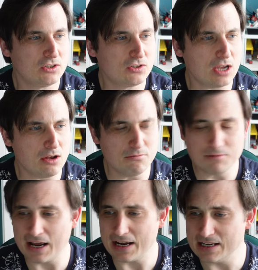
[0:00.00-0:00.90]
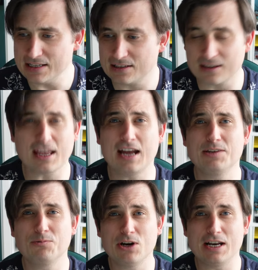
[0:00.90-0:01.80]
So that is
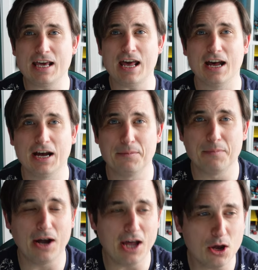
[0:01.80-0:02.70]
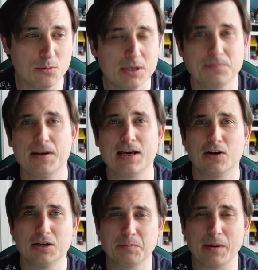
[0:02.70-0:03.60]
really it. I hope this
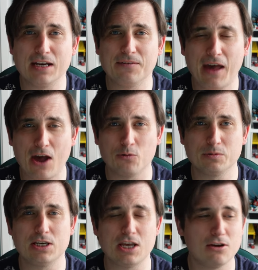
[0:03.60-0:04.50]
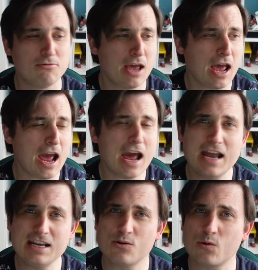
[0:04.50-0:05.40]
video has been of help to you.
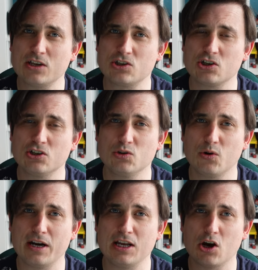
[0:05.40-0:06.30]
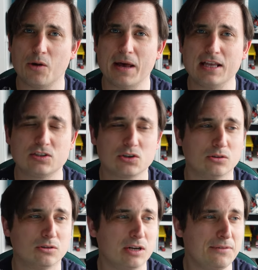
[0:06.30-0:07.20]
Any questions or any comments,
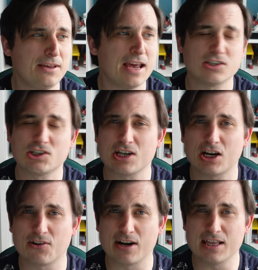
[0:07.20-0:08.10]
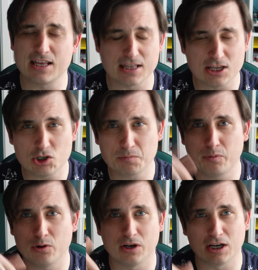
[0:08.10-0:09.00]
or if you get stuck or anything, then just
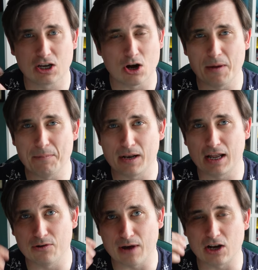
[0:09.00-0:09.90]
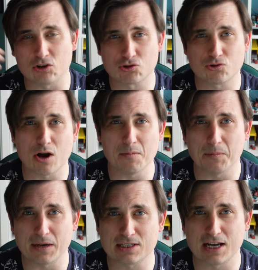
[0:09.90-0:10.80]
put a comment below and I'll try my
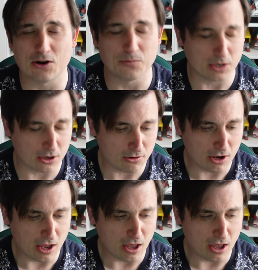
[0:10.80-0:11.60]
best to help you.